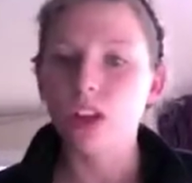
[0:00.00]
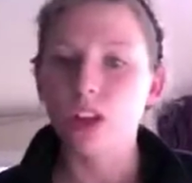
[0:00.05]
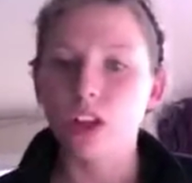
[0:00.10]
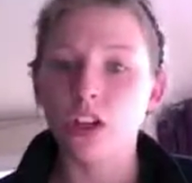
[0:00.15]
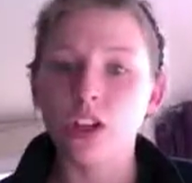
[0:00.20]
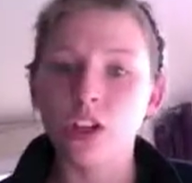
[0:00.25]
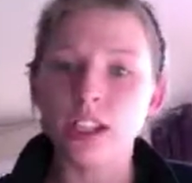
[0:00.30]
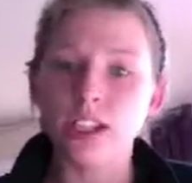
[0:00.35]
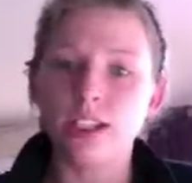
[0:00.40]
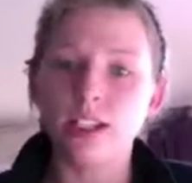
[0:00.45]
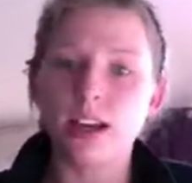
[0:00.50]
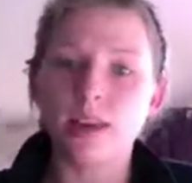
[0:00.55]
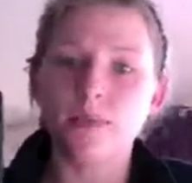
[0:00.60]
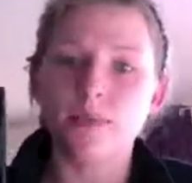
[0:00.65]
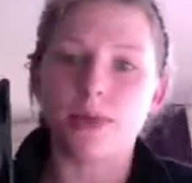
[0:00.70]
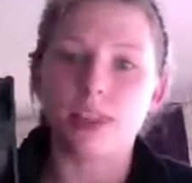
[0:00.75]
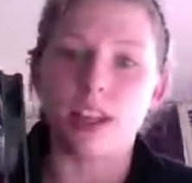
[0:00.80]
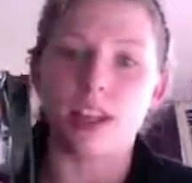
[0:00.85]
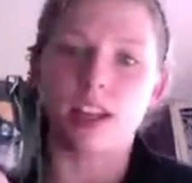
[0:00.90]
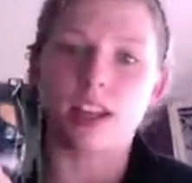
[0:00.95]
You need
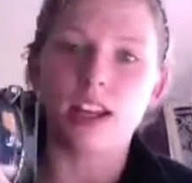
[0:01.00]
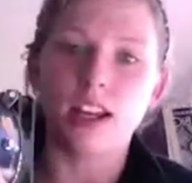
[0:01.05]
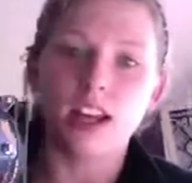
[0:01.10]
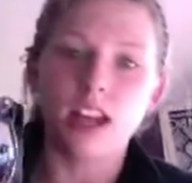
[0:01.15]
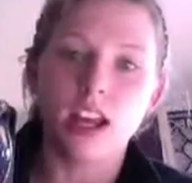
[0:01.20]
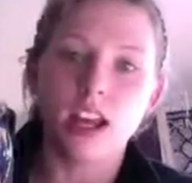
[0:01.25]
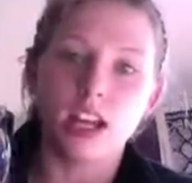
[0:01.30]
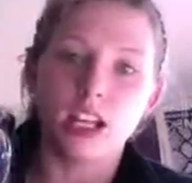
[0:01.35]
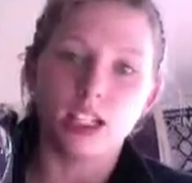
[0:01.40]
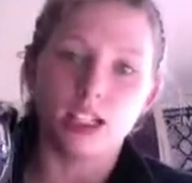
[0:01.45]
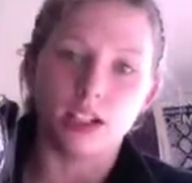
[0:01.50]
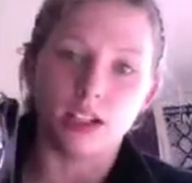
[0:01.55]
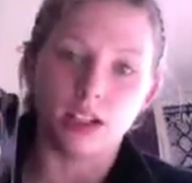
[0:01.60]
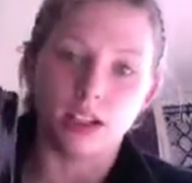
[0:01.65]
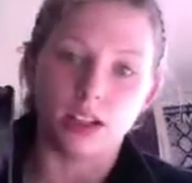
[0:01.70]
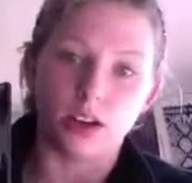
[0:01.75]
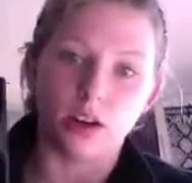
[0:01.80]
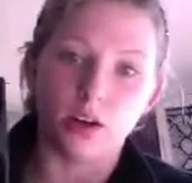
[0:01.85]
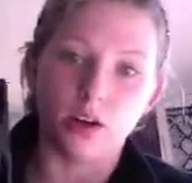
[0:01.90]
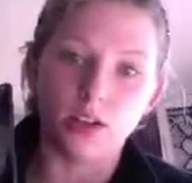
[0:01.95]
something
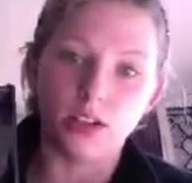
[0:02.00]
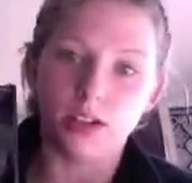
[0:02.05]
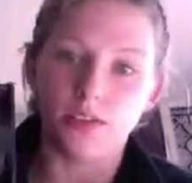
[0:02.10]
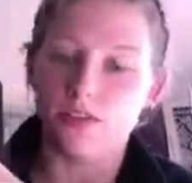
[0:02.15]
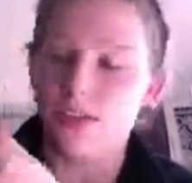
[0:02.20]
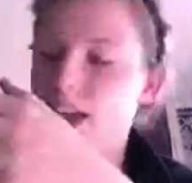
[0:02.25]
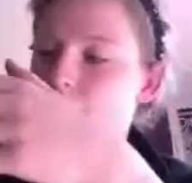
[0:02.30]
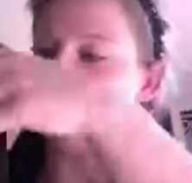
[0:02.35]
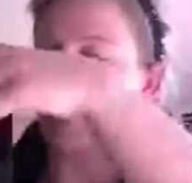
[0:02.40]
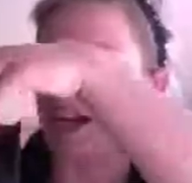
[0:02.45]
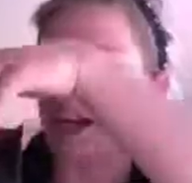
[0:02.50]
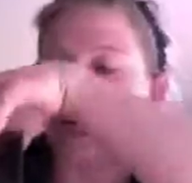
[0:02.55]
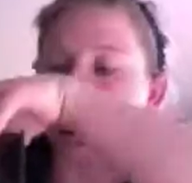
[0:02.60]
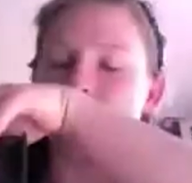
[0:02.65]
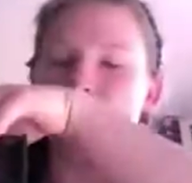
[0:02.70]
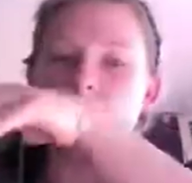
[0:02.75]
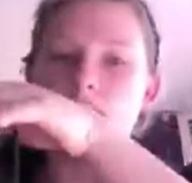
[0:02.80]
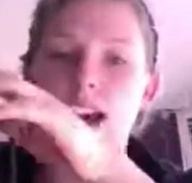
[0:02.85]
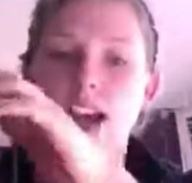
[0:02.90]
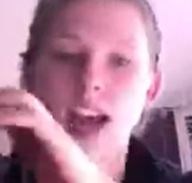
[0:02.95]
to hold the fan
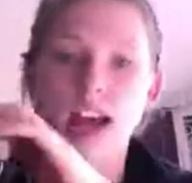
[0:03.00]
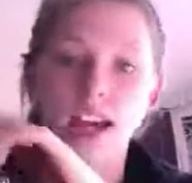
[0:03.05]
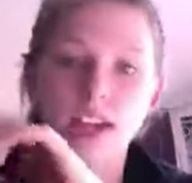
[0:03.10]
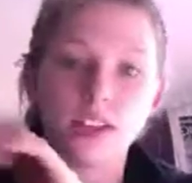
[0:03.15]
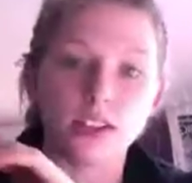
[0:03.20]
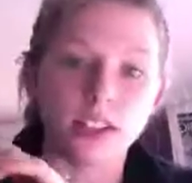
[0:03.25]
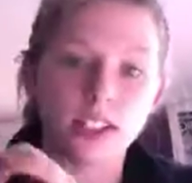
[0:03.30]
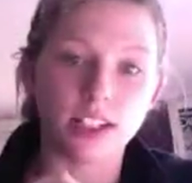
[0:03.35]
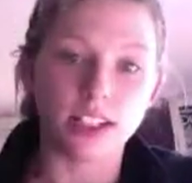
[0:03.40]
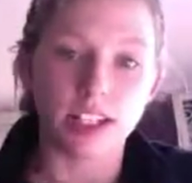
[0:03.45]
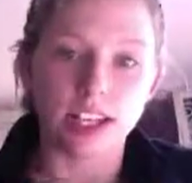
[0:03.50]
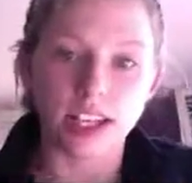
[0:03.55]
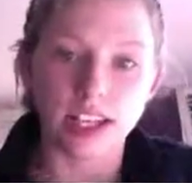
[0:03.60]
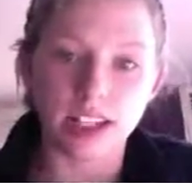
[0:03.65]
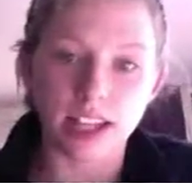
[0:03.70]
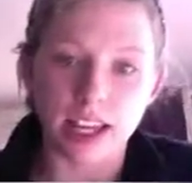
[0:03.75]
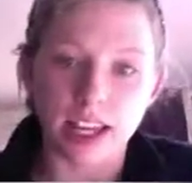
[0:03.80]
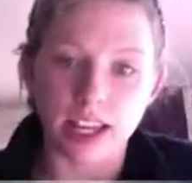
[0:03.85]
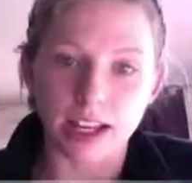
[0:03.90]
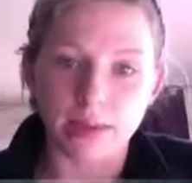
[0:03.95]
in. I used a
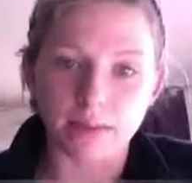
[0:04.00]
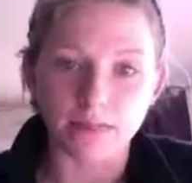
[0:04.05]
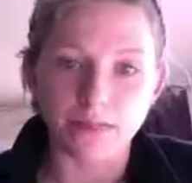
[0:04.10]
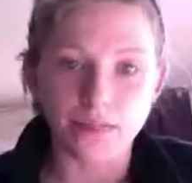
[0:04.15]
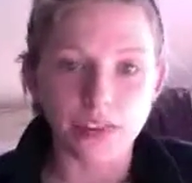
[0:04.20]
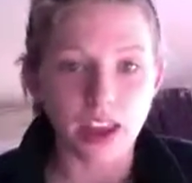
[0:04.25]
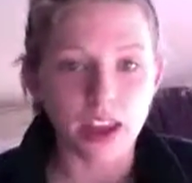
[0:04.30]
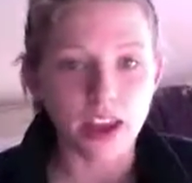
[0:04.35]
tin can.